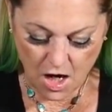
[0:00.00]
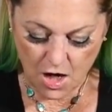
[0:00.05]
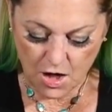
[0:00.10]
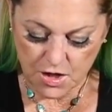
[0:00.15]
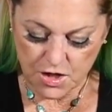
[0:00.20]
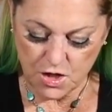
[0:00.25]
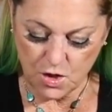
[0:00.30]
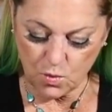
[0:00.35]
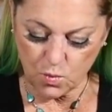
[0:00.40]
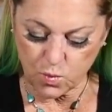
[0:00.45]

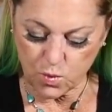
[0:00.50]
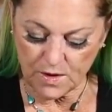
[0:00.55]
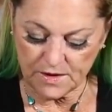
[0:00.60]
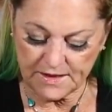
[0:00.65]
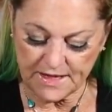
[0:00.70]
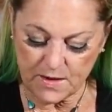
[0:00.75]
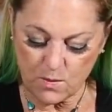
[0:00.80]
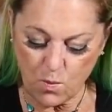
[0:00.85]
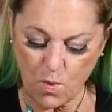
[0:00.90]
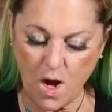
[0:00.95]
You
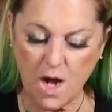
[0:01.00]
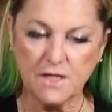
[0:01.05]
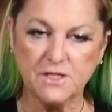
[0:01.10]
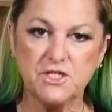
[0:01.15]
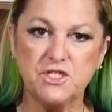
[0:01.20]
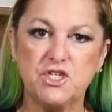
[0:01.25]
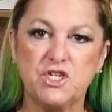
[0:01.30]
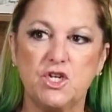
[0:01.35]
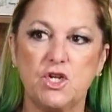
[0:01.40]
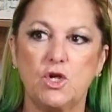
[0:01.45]
really
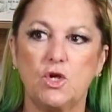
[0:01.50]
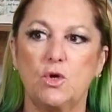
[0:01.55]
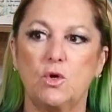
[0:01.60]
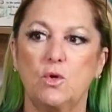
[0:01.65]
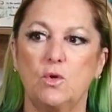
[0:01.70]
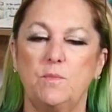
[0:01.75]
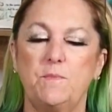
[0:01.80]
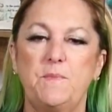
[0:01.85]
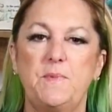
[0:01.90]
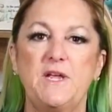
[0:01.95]
want
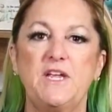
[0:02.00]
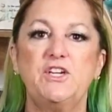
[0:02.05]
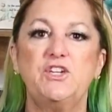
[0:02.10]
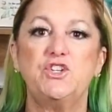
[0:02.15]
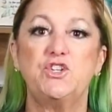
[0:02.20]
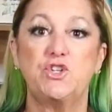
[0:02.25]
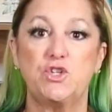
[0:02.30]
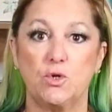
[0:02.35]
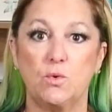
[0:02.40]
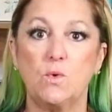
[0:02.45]
to be
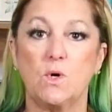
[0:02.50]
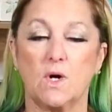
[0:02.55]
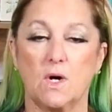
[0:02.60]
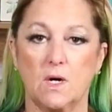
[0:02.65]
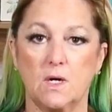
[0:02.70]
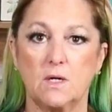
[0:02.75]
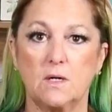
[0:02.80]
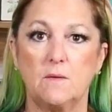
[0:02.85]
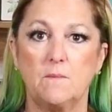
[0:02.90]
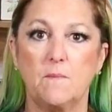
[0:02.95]

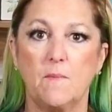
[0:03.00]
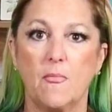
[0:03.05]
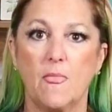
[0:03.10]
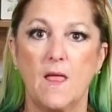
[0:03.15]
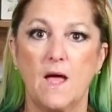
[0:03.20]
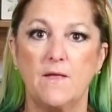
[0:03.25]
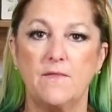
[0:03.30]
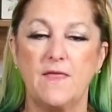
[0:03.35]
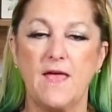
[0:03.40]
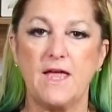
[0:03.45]
sure
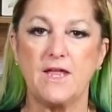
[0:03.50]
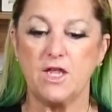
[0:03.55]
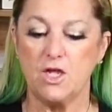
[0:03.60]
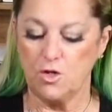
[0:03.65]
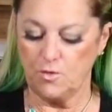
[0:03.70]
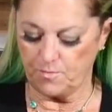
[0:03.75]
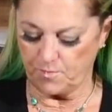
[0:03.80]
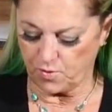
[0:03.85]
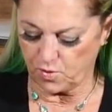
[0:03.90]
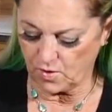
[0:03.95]
that you
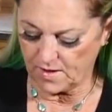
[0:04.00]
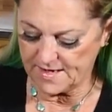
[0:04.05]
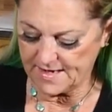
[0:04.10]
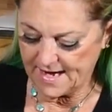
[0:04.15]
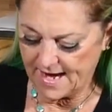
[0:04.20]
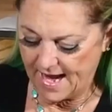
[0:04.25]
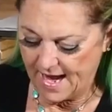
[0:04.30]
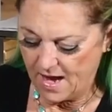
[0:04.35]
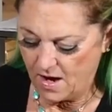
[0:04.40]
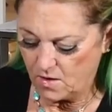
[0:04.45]
print
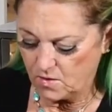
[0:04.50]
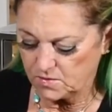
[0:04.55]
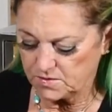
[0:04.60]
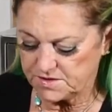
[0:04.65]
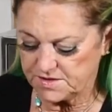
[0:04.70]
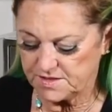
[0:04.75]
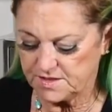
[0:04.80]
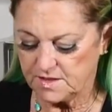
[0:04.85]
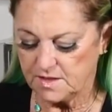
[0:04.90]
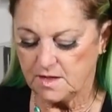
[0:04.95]
out
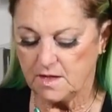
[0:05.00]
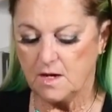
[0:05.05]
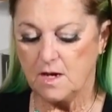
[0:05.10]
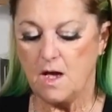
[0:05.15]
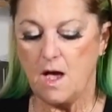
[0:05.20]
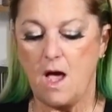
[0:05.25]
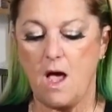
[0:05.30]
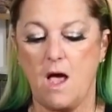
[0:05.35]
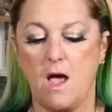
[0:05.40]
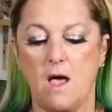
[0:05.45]

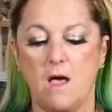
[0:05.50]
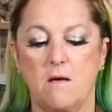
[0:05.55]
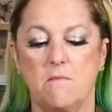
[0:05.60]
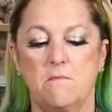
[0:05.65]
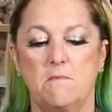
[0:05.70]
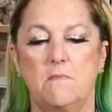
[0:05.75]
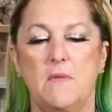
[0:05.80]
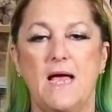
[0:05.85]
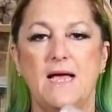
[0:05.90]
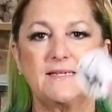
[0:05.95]

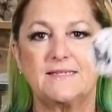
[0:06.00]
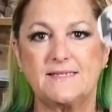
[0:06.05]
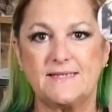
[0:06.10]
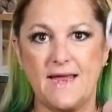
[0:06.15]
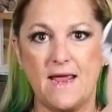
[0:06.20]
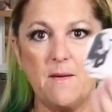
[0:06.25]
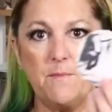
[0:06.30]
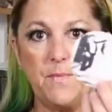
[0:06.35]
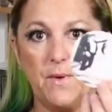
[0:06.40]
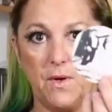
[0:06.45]
a
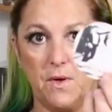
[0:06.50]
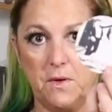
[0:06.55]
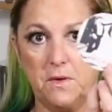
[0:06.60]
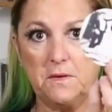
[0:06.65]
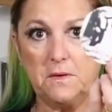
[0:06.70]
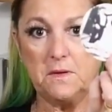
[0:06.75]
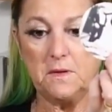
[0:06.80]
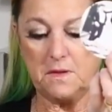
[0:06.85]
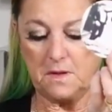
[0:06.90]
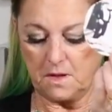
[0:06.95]

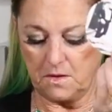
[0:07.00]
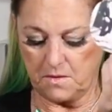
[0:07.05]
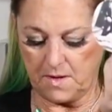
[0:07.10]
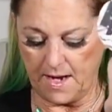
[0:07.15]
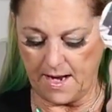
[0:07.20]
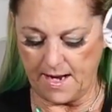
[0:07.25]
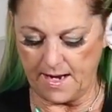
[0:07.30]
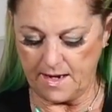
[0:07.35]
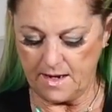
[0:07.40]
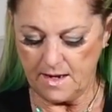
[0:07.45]
sample,
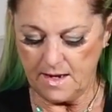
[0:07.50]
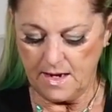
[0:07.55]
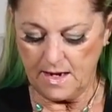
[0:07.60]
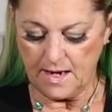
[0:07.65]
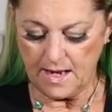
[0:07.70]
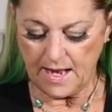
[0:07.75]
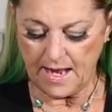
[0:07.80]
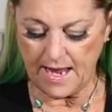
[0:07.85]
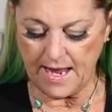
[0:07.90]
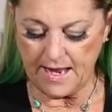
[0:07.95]
okay,
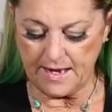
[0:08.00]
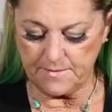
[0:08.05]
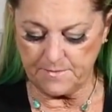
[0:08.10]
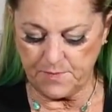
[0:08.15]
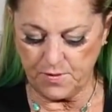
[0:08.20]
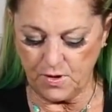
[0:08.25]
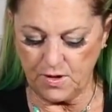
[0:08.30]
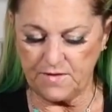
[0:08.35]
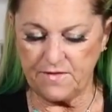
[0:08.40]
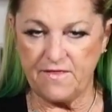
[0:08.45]
and
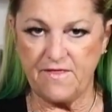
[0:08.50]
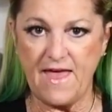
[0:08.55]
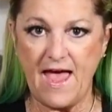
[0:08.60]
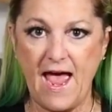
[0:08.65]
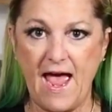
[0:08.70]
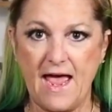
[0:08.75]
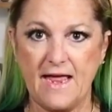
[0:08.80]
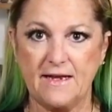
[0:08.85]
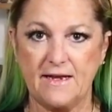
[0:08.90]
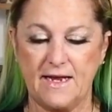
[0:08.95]
put
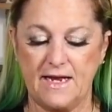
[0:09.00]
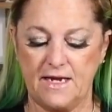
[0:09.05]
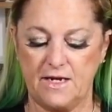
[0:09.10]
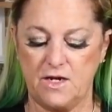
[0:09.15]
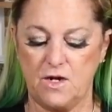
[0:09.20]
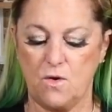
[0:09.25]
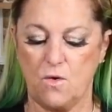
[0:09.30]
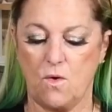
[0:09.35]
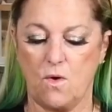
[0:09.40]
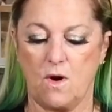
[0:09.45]
that in
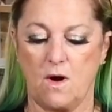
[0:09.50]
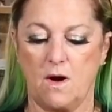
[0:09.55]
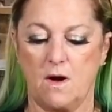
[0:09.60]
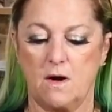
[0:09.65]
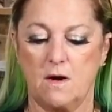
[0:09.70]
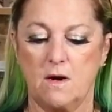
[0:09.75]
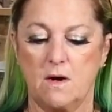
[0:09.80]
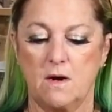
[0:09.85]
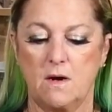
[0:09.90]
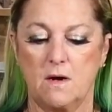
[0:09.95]

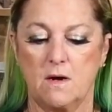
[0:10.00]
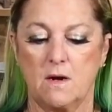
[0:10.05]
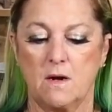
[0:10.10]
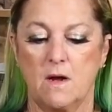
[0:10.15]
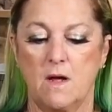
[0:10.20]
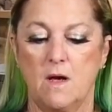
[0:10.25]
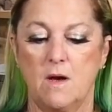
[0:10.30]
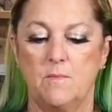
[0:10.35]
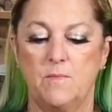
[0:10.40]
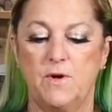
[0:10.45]
your
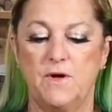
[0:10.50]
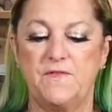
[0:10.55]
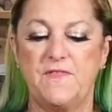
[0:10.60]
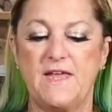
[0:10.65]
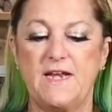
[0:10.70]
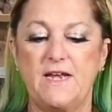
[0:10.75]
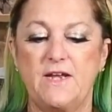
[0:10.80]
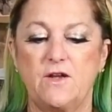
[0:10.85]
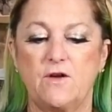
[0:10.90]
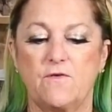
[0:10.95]

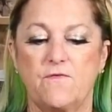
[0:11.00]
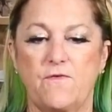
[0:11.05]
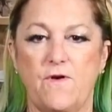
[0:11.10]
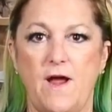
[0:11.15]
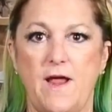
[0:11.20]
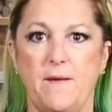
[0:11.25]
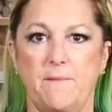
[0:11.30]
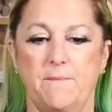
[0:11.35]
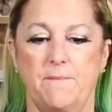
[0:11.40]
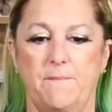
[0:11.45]

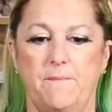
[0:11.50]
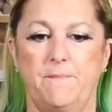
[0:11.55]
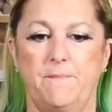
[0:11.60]
frame,